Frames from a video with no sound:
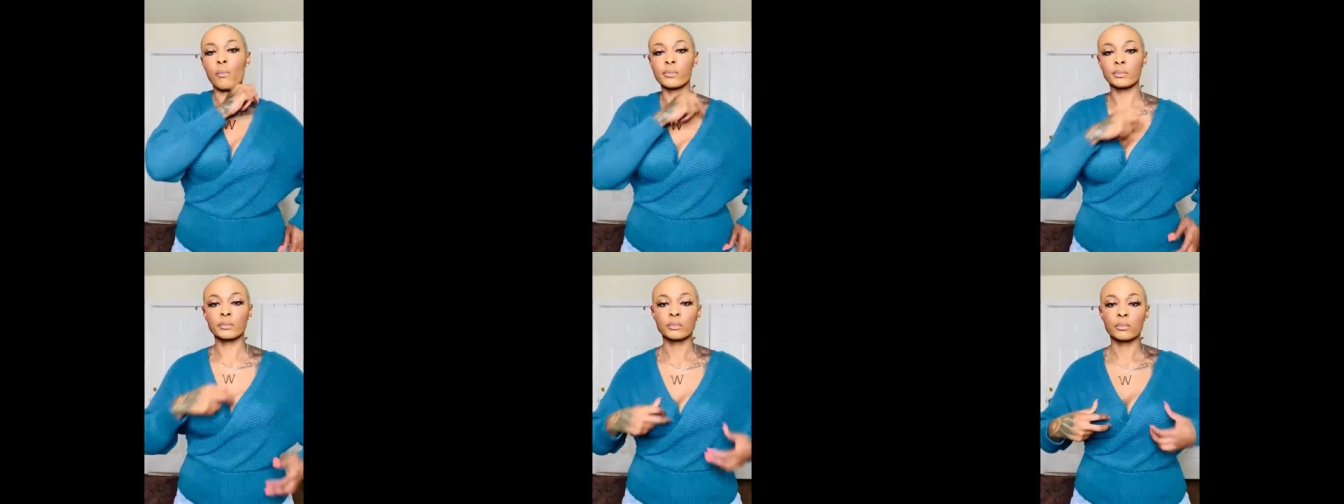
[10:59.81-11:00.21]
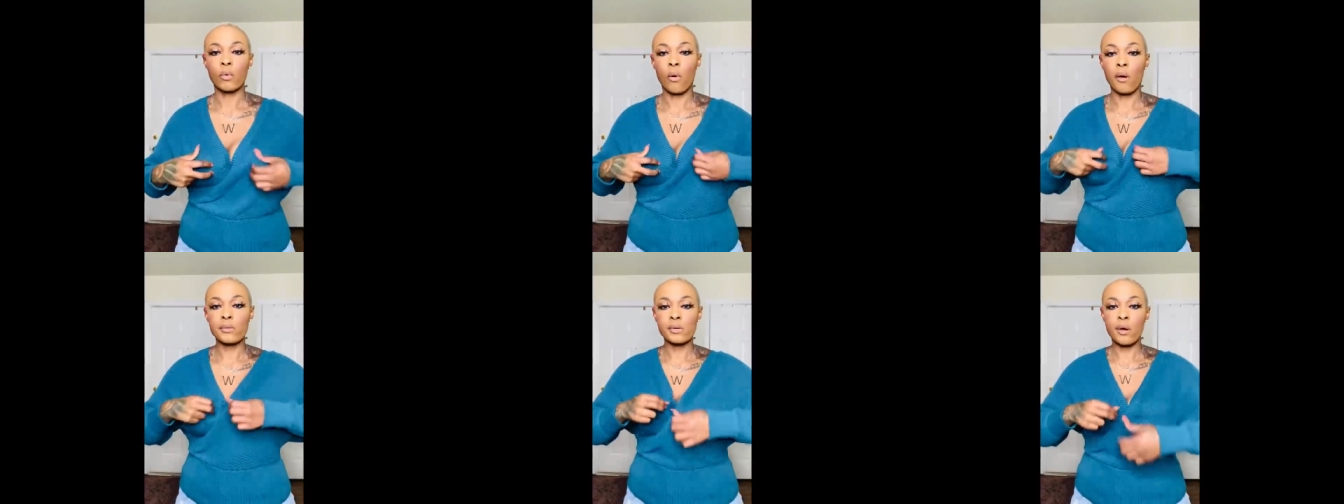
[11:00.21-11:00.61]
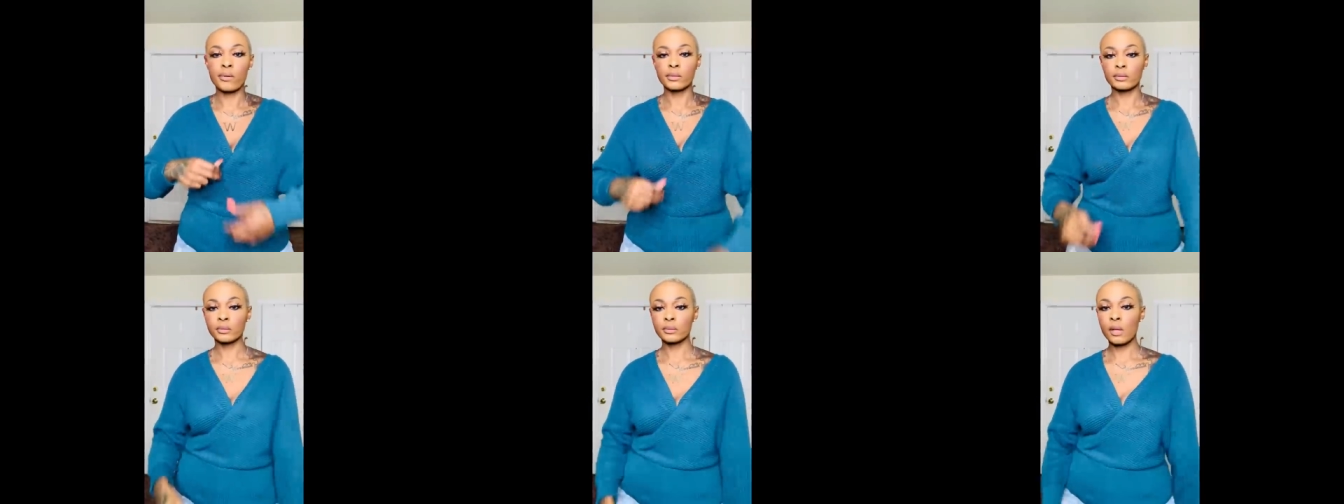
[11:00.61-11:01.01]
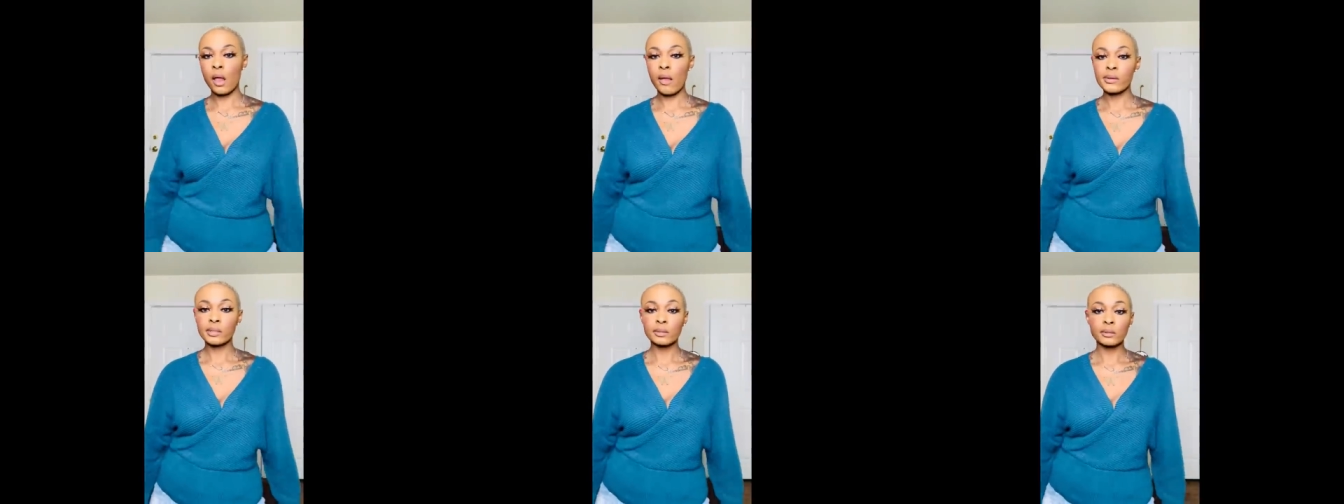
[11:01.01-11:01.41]
Look, you ain't gotta wear it
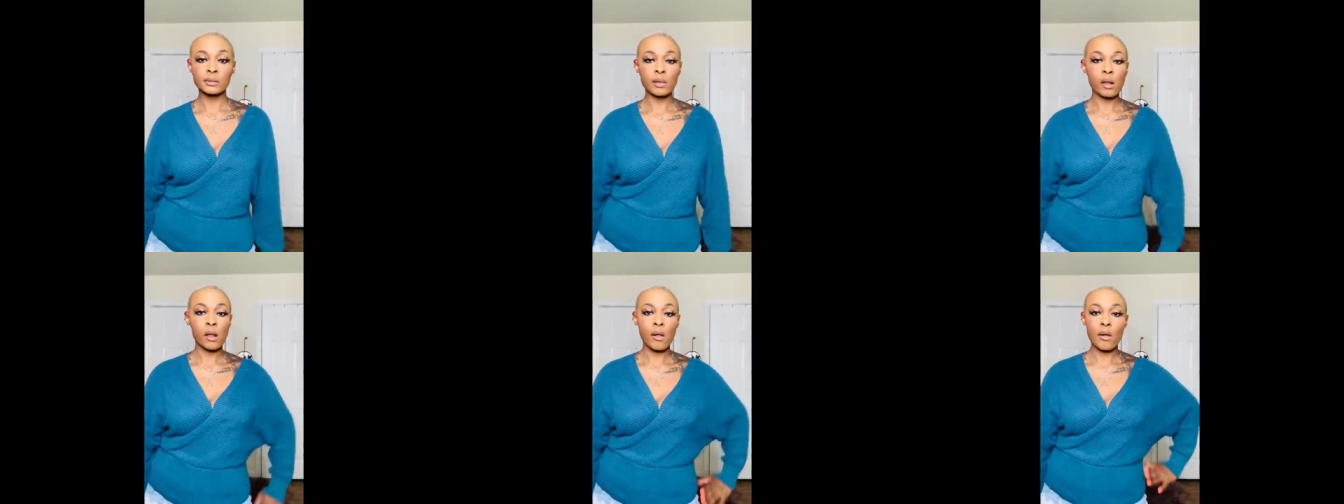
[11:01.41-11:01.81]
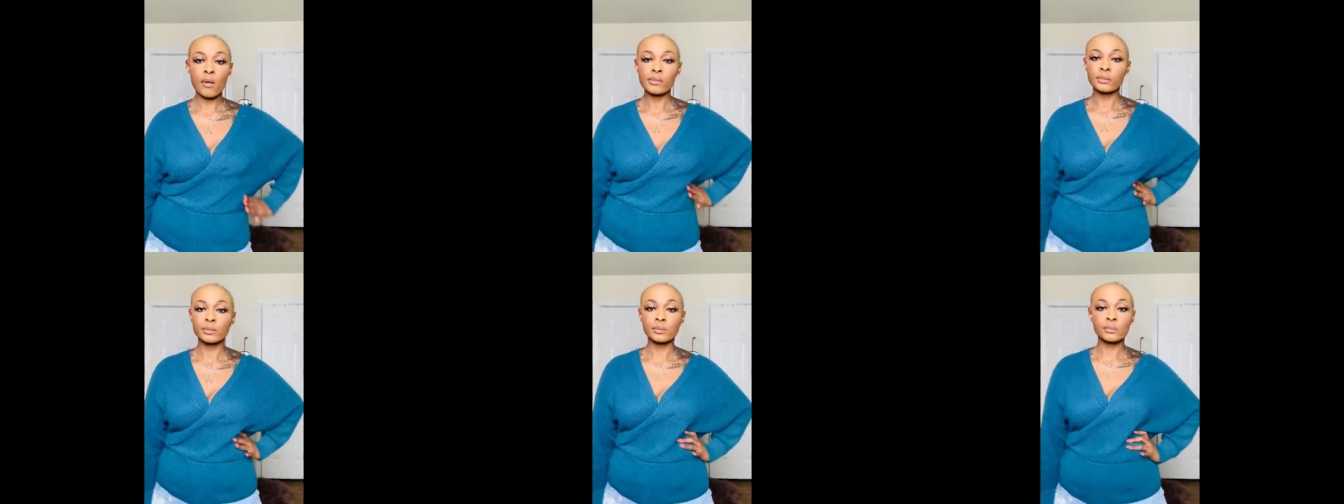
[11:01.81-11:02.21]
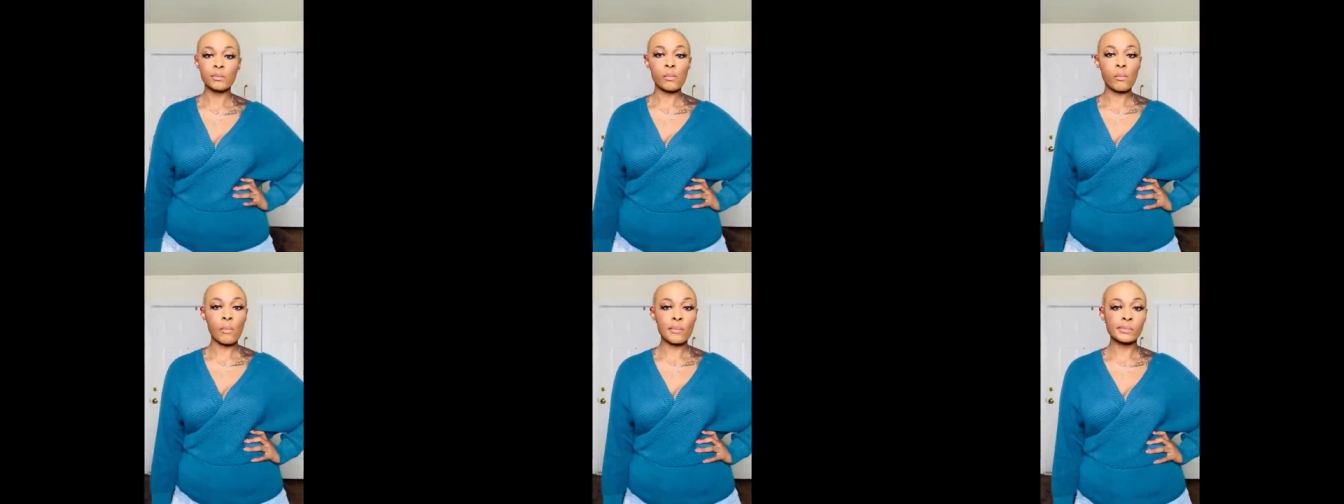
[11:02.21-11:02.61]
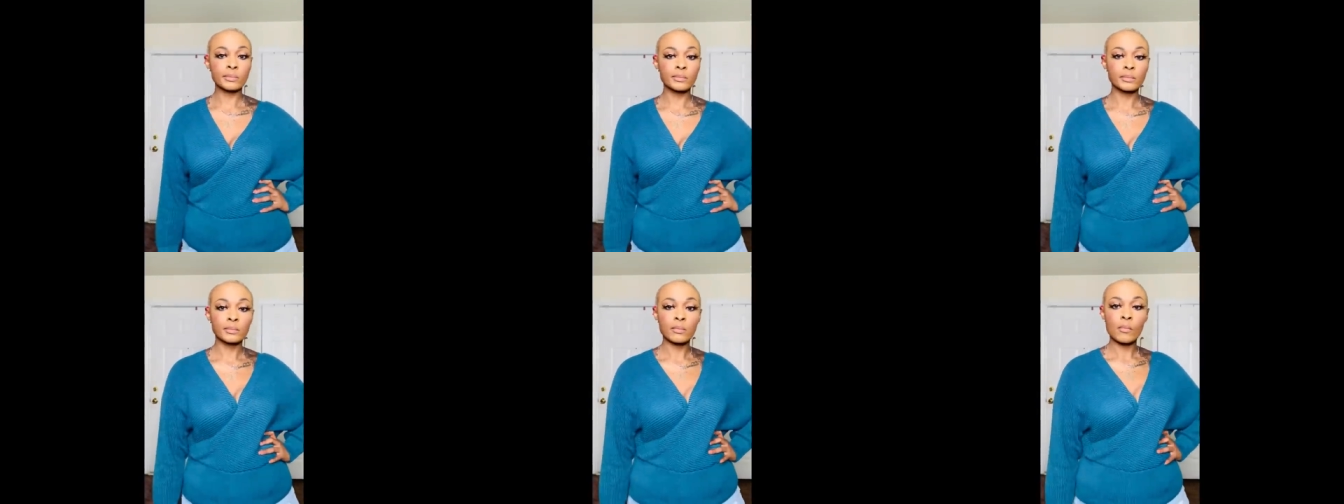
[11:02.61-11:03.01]
down. Look, cute.
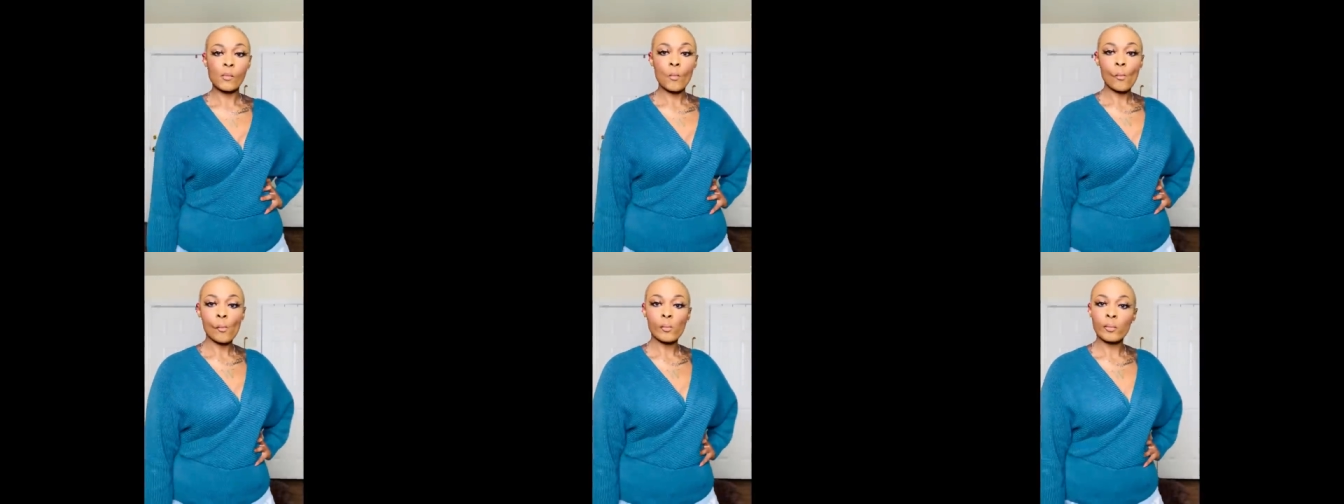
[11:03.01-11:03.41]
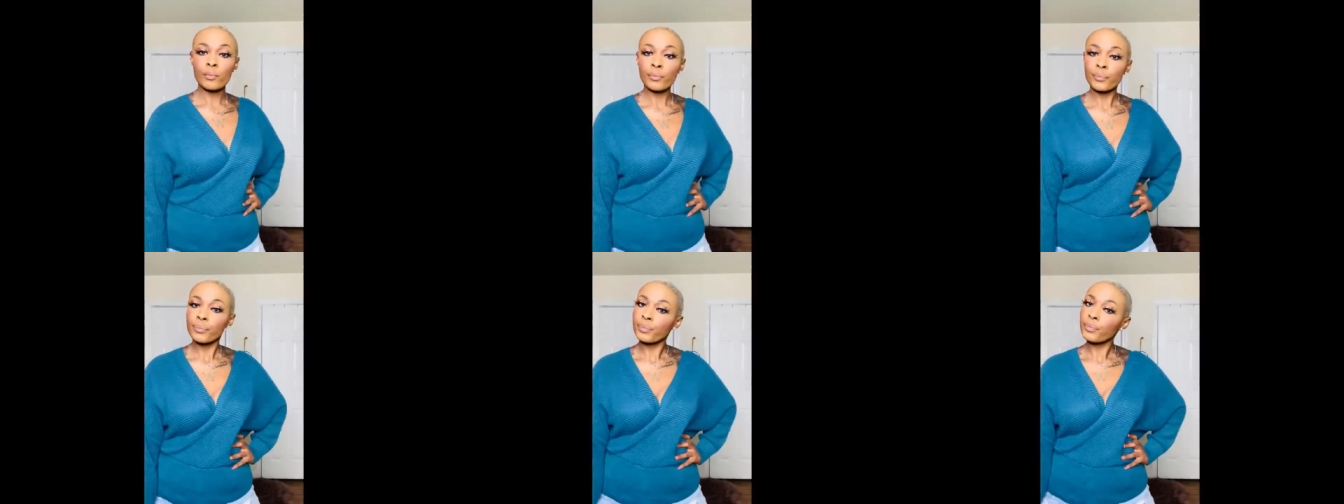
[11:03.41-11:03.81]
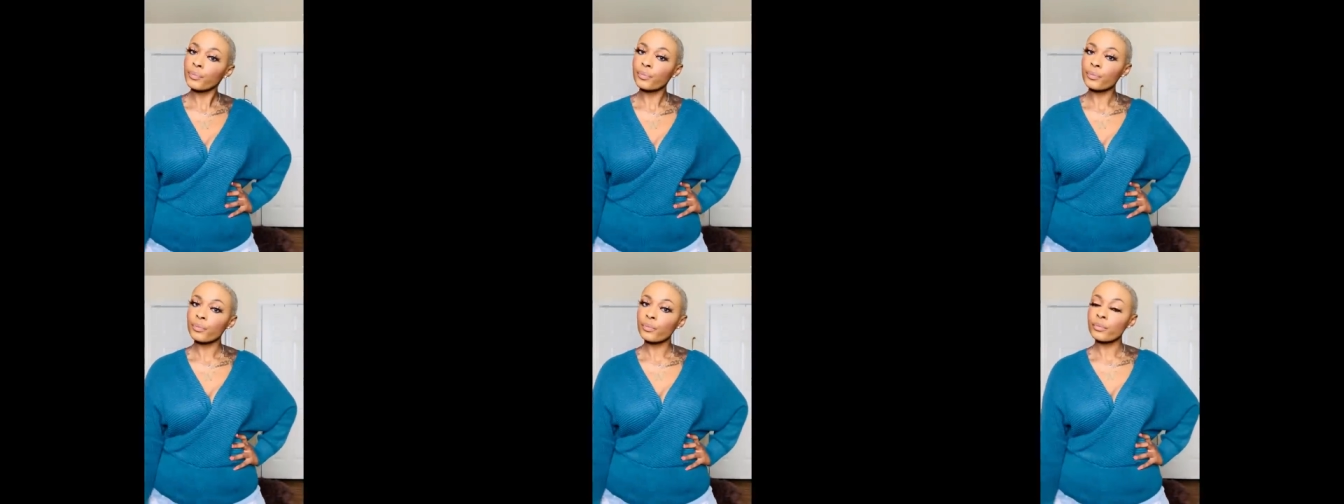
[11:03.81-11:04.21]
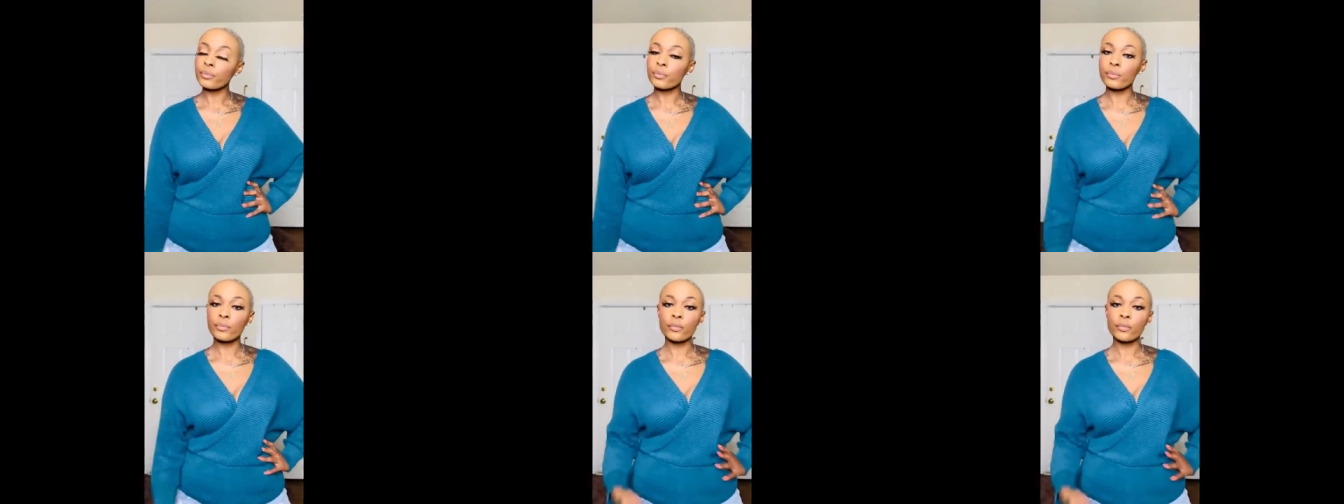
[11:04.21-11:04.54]
Jeans,